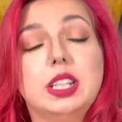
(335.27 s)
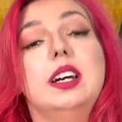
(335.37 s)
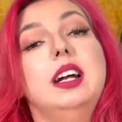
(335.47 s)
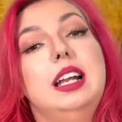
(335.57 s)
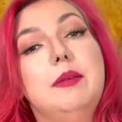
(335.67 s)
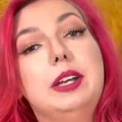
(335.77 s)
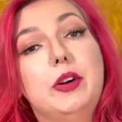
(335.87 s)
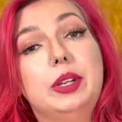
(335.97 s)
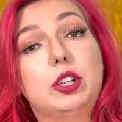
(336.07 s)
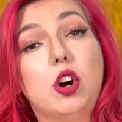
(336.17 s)
Let me know in
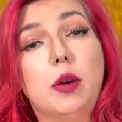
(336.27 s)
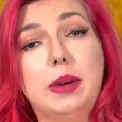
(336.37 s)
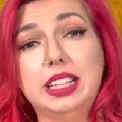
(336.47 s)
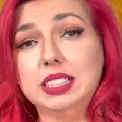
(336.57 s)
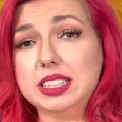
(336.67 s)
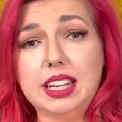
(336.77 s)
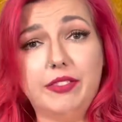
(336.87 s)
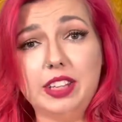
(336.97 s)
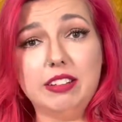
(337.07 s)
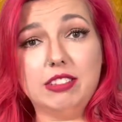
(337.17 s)
the comments if
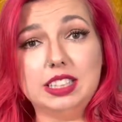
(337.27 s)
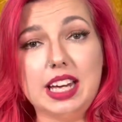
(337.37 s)
there is...